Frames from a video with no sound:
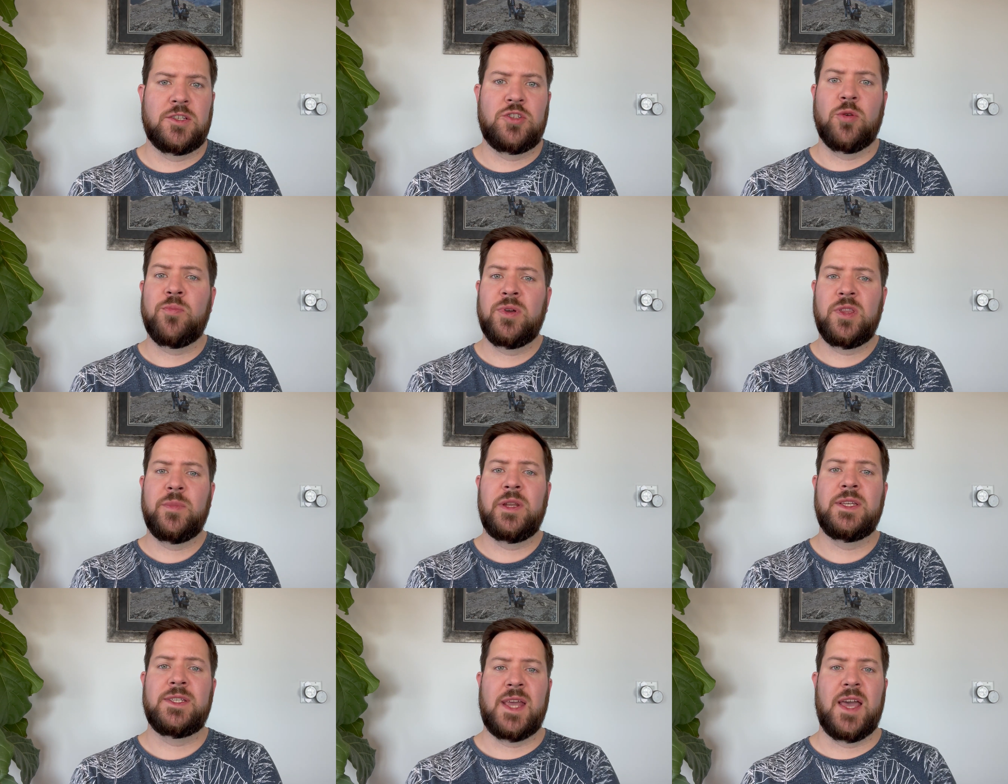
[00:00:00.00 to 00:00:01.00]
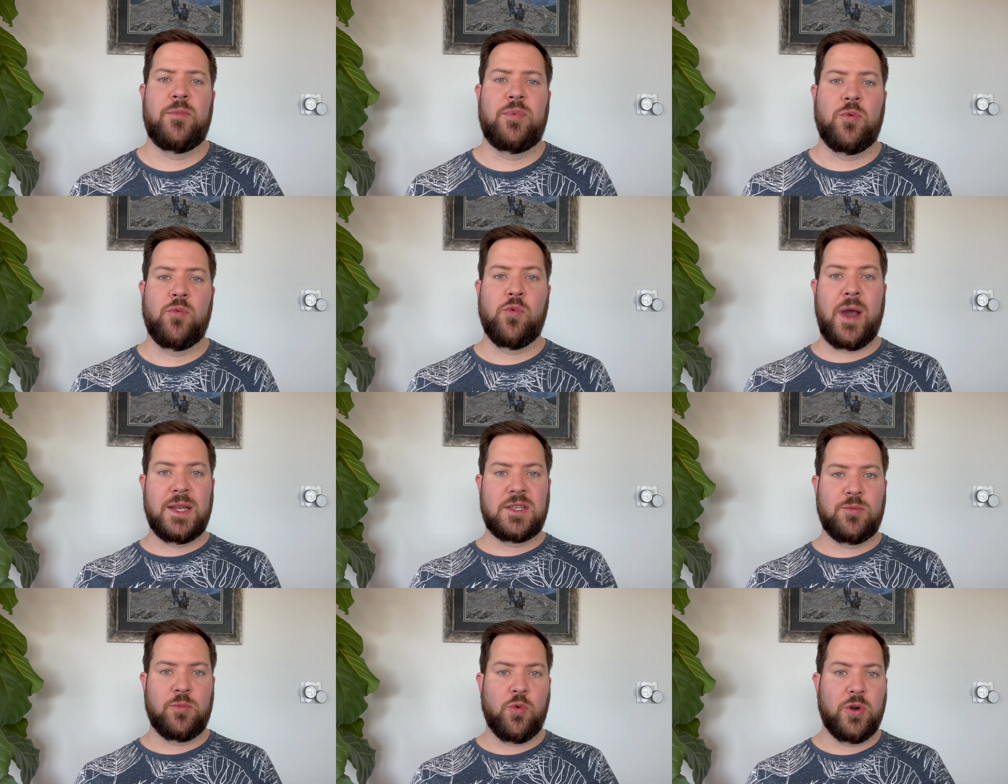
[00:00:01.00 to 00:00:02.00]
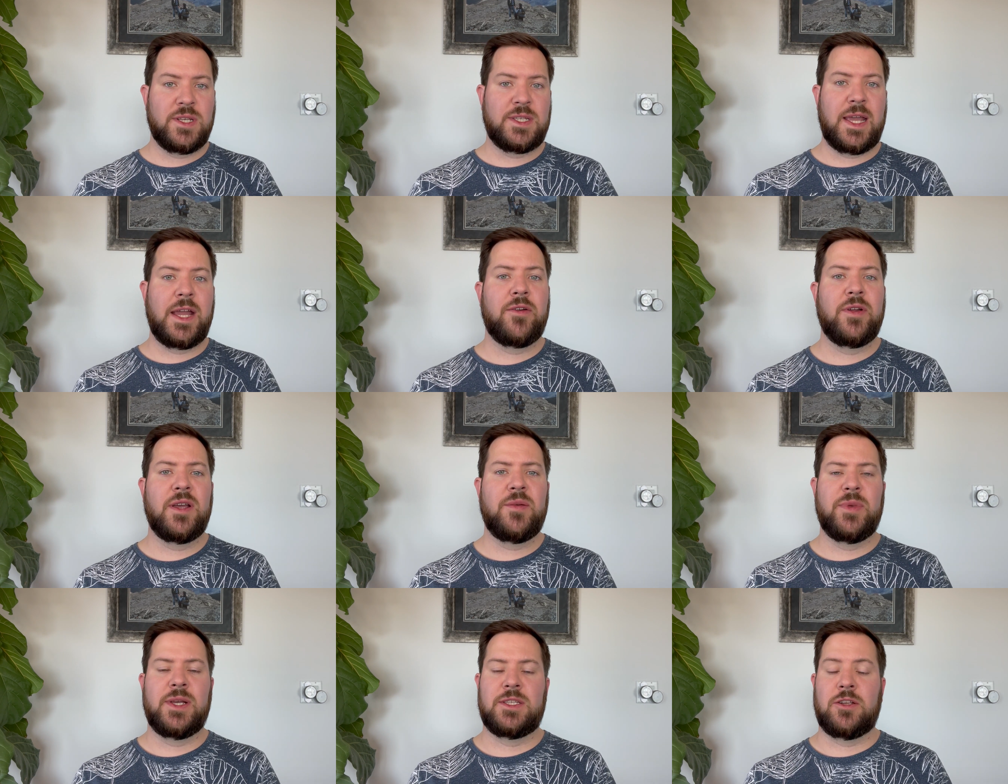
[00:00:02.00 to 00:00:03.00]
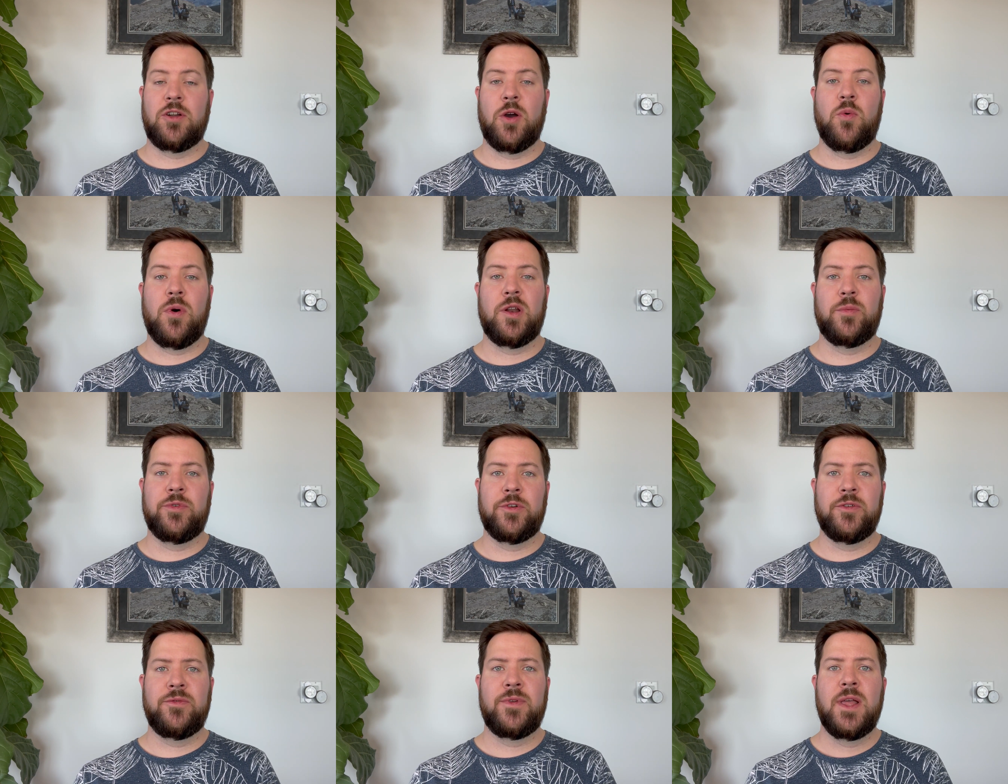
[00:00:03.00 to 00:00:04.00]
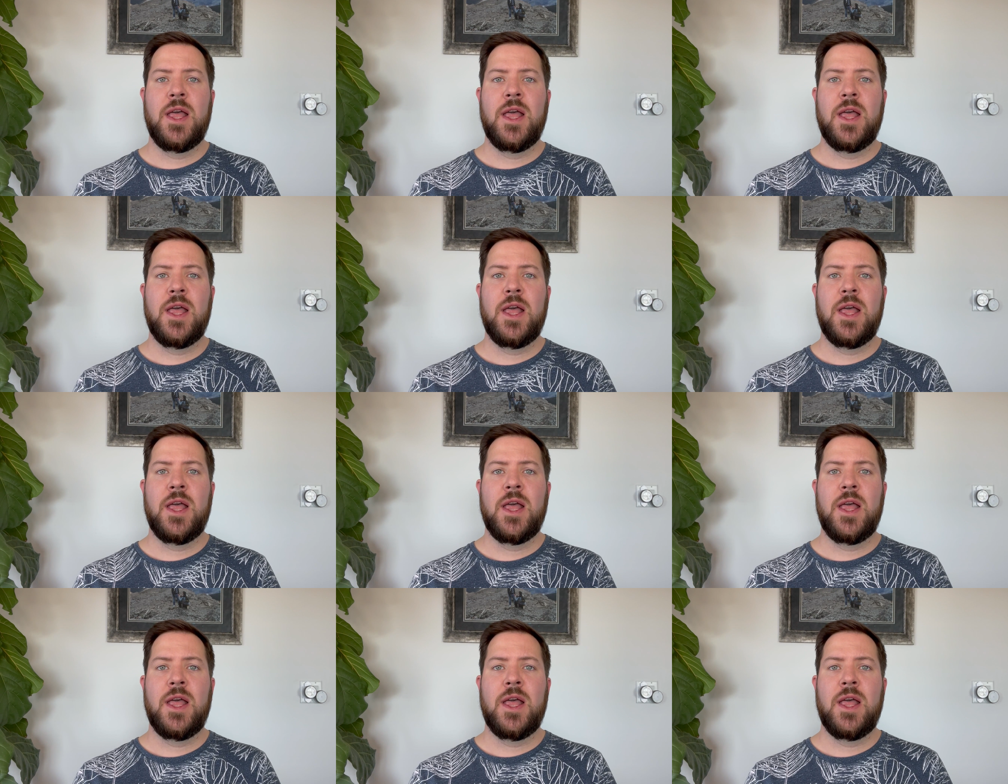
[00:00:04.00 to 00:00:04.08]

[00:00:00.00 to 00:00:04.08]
Don't put them in a damp, wet, moist area because they're not waterproof.